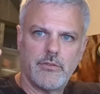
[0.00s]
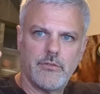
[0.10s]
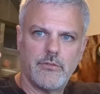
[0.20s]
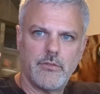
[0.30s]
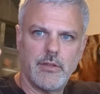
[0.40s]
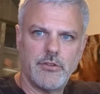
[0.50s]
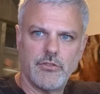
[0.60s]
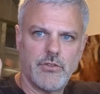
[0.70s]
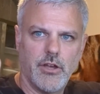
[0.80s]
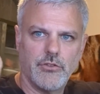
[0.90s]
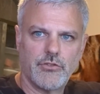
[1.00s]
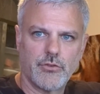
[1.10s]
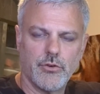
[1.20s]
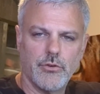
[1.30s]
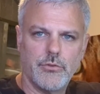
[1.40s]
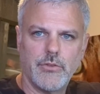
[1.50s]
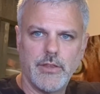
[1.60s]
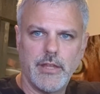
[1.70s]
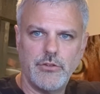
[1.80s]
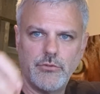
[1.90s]
is just unscrews,
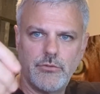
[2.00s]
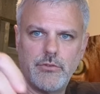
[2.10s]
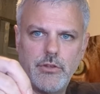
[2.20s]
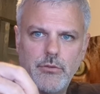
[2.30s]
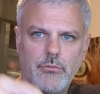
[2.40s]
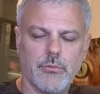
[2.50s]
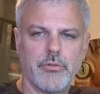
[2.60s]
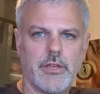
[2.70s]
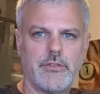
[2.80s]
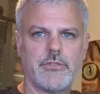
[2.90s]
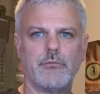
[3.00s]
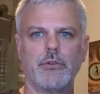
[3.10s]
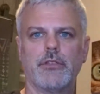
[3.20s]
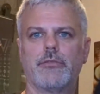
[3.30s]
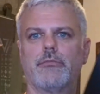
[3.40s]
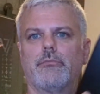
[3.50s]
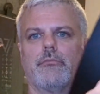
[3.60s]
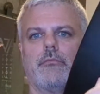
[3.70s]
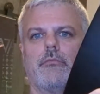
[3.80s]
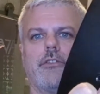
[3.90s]
and then you replace it with
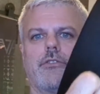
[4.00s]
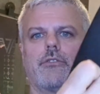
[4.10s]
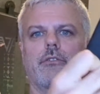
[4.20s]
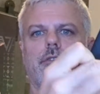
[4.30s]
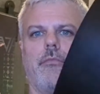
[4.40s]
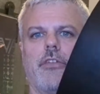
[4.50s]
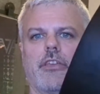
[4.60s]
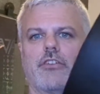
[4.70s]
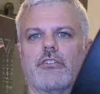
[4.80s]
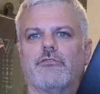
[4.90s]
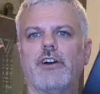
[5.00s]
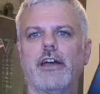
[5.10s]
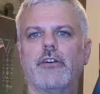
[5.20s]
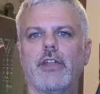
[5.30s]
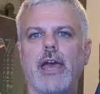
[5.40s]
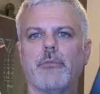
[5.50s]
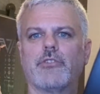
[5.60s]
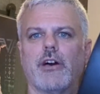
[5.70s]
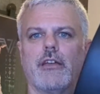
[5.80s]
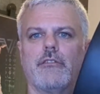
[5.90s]
this thing you can find on
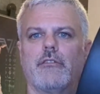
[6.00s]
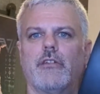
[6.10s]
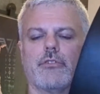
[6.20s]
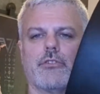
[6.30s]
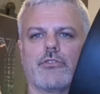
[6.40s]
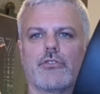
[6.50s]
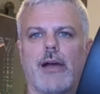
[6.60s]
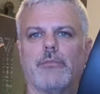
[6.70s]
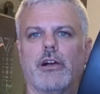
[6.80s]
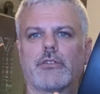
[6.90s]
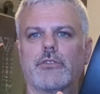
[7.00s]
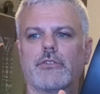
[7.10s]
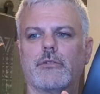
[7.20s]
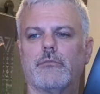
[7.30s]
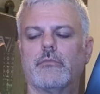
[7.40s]
Amazon for the strap lock system.